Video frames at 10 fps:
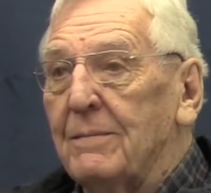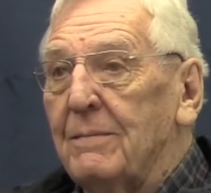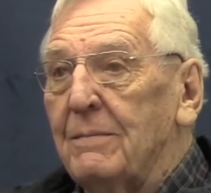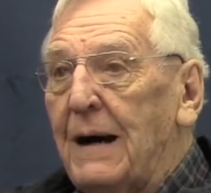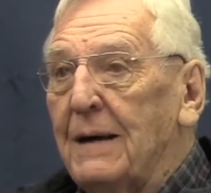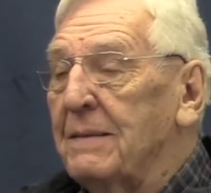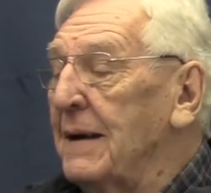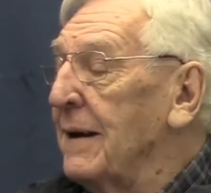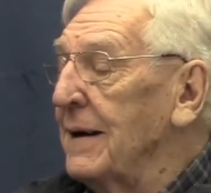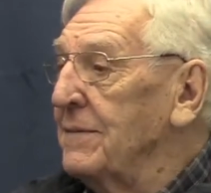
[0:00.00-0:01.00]
I
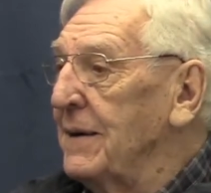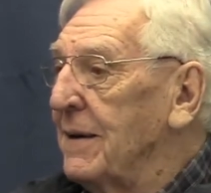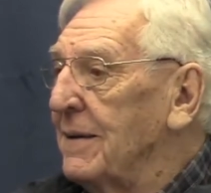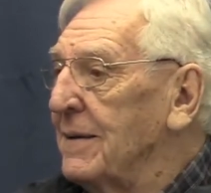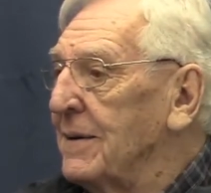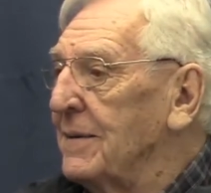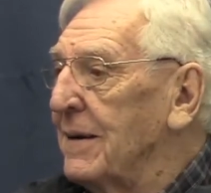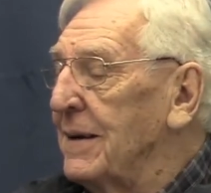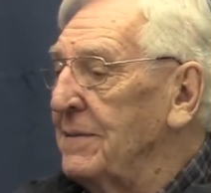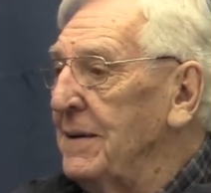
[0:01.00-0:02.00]
think
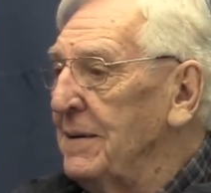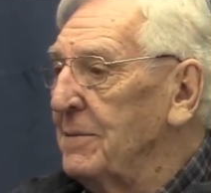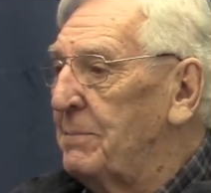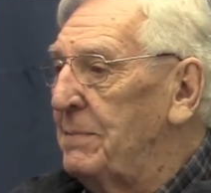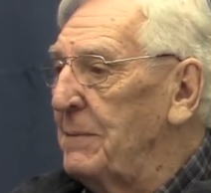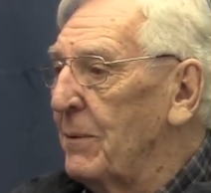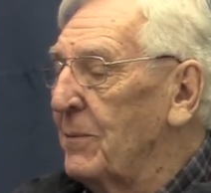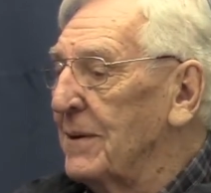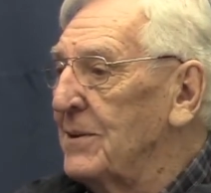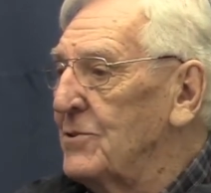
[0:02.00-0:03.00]
that people
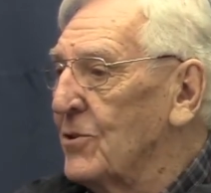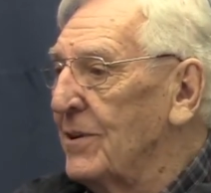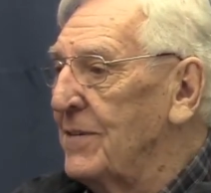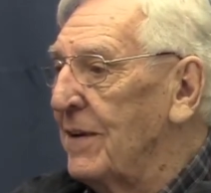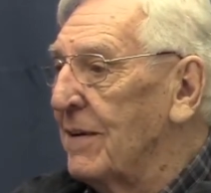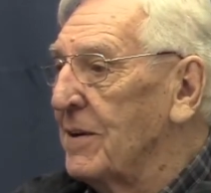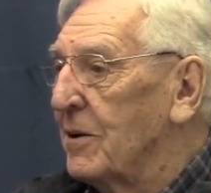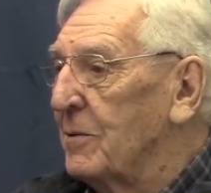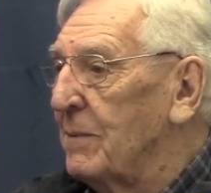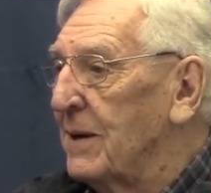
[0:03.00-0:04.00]
will enjoy the
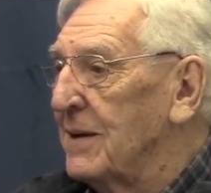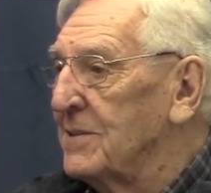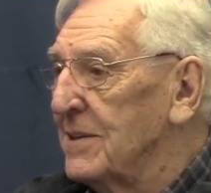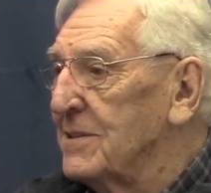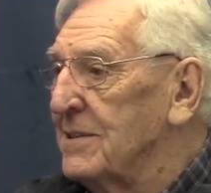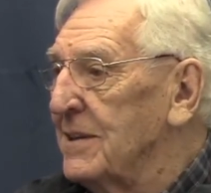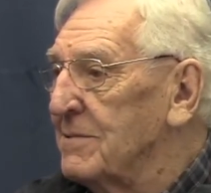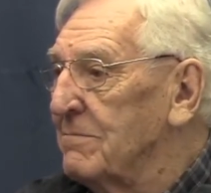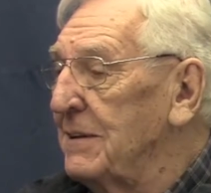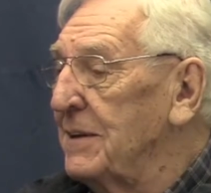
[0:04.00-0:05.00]
article because it's
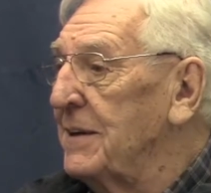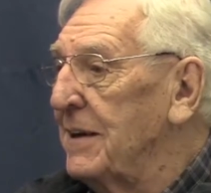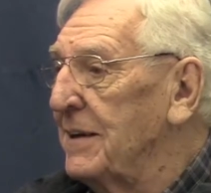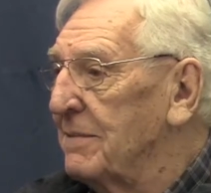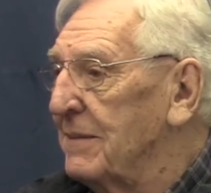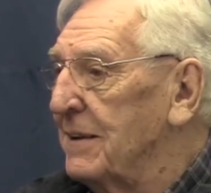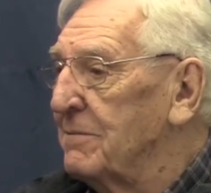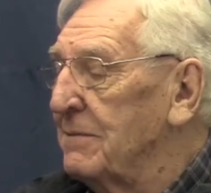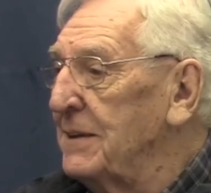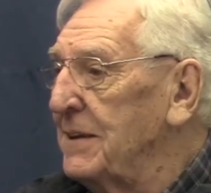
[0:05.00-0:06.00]

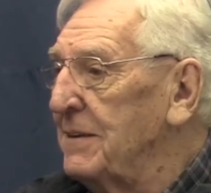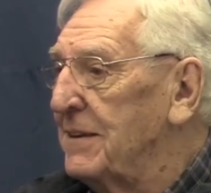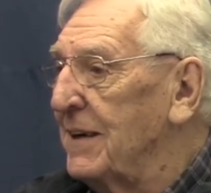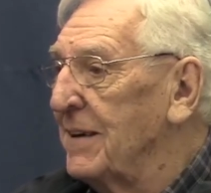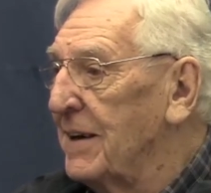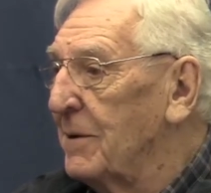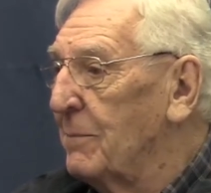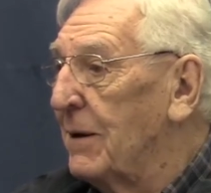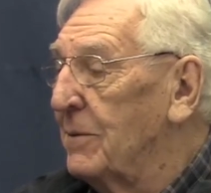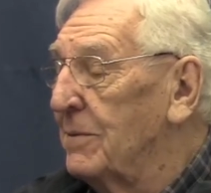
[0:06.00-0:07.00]
really telling
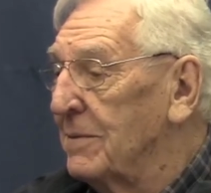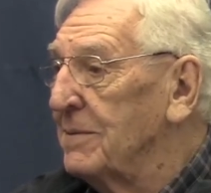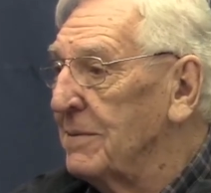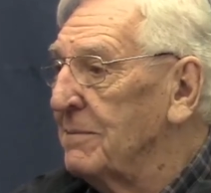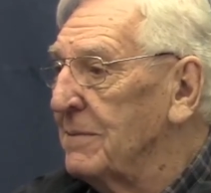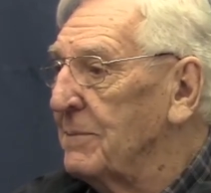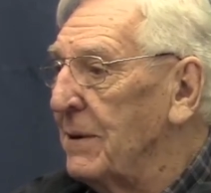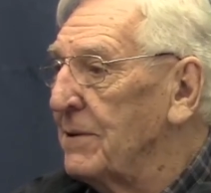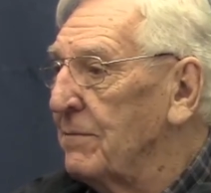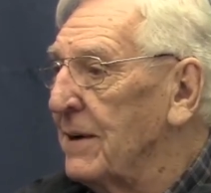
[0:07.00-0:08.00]
about the
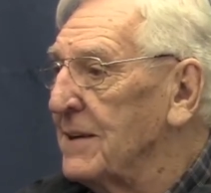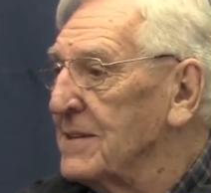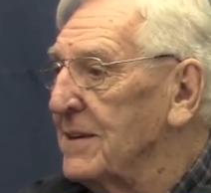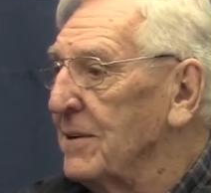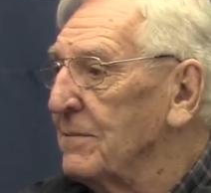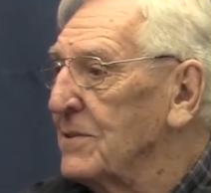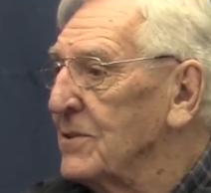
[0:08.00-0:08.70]
butterfly itself and so on.